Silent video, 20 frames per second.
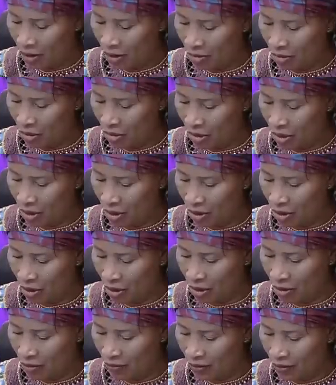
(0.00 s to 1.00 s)

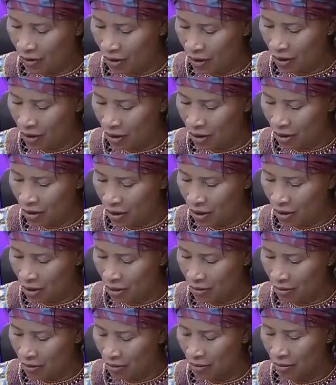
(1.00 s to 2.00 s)
deliver if there
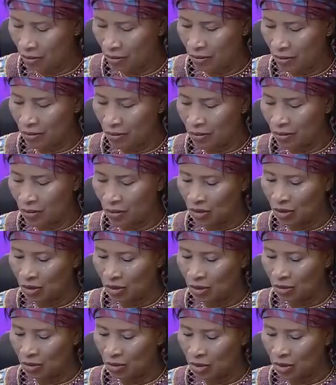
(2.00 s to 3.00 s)
is
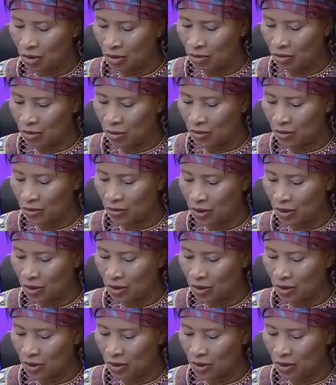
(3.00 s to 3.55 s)
trust among